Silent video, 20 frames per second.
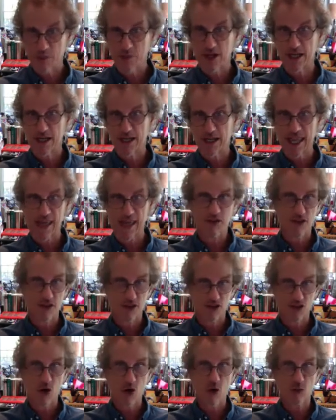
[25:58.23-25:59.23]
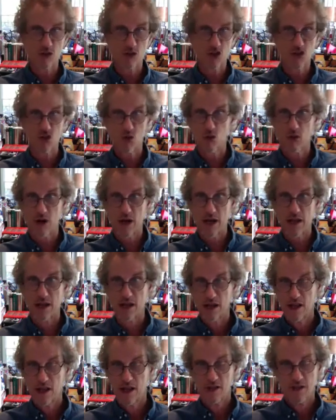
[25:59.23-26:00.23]
putting together this whole story
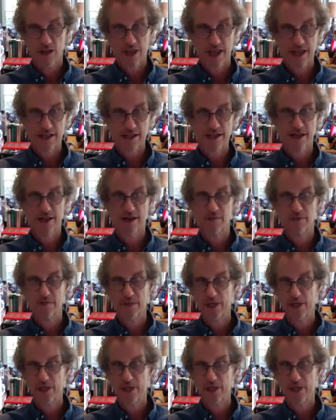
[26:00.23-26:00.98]
that, the